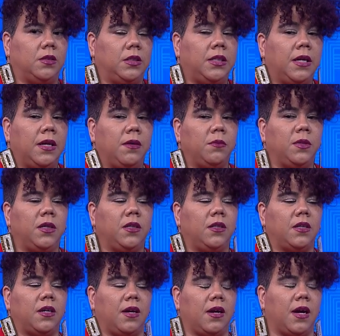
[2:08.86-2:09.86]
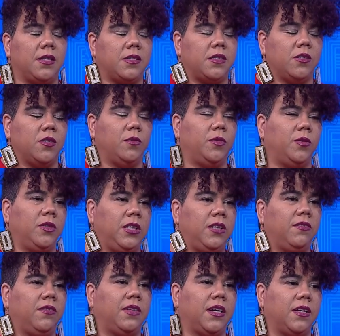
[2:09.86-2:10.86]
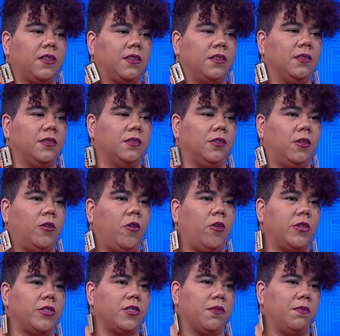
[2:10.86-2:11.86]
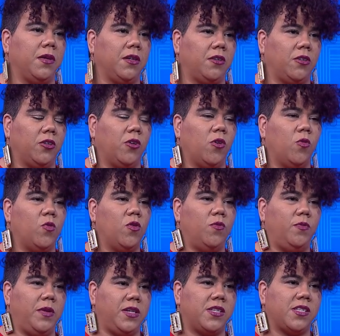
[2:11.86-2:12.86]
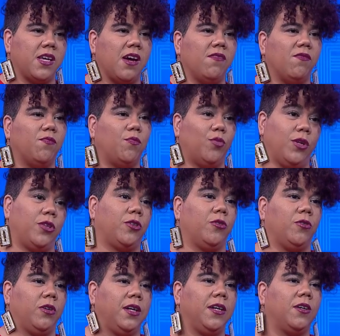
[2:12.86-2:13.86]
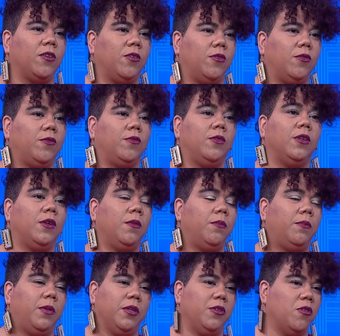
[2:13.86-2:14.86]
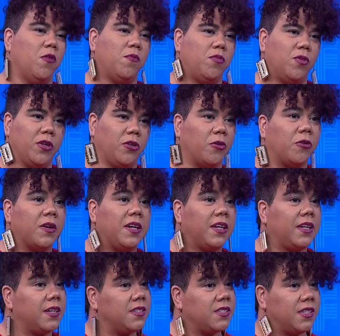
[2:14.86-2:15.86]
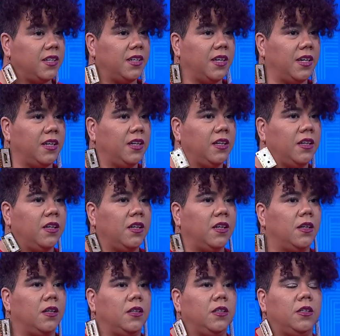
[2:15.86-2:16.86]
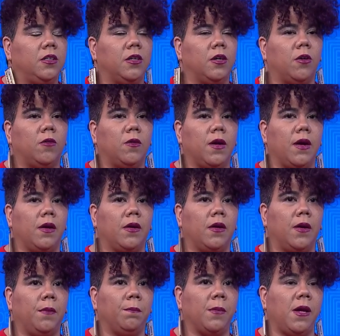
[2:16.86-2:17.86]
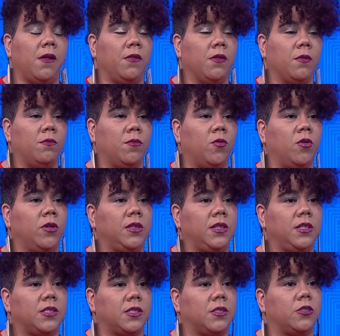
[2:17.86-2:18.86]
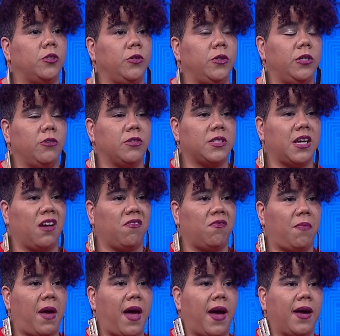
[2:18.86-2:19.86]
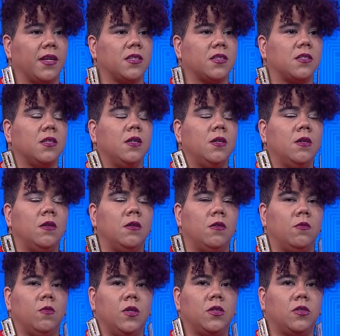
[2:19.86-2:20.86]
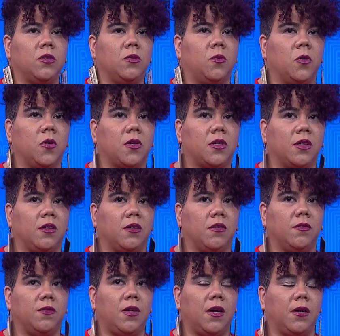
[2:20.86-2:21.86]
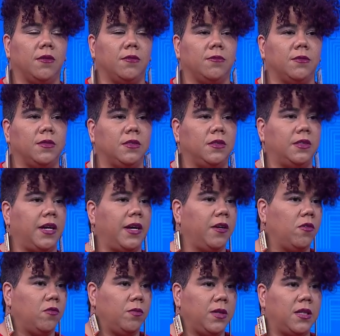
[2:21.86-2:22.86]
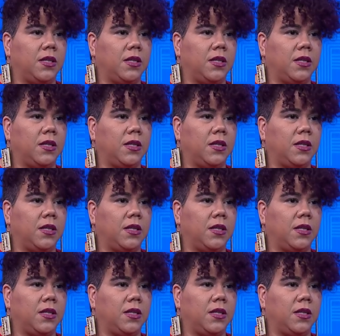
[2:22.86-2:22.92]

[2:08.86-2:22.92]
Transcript: Yeah, I mean, I, I still believe that the ultimate goal will be to have Puerto Rico, but no Puerto Ricans in it, you know. And um, and the more these two years have passed, with the work of um, Naomi